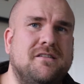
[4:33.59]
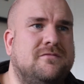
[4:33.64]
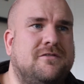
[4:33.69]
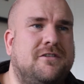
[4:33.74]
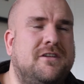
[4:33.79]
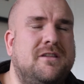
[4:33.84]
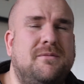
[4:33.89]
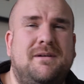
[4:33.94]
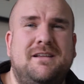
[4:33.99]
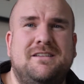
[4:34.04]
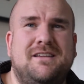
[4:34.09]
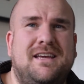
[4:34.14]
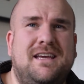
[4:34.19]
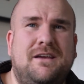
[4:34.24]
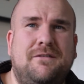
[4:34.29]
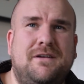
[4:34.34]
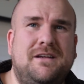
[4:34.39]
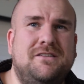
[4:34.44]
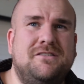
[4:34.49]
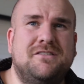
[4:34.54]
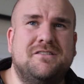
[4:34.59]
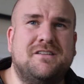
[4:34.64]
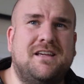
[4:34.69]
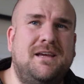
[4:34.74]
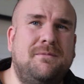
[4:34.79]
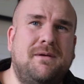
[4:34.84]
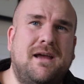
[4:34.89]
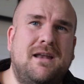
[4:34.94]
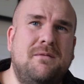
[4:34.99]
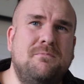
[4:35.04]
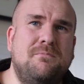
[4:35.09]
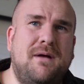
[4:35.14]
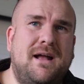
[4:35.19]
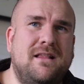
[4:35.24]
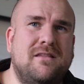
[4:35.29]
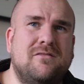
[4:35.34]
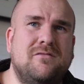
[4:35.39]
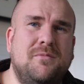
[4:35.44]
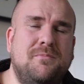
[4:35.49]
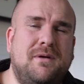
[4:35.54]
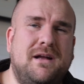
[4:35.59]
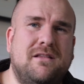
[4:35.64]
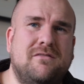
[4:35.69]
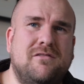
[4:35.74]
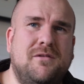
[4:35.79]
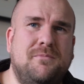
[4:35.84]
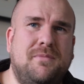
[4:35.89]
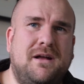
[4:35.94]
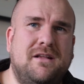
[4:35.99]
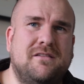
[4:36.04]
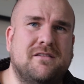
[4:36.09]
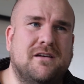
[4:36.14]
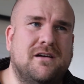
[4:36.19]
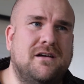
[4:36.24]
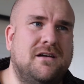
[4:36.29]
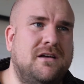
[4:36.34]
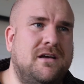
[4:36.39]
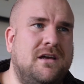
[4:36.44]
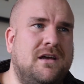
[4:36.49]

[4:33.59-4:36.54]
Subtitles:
Fundamentally, EVs just keep getting better and better and better,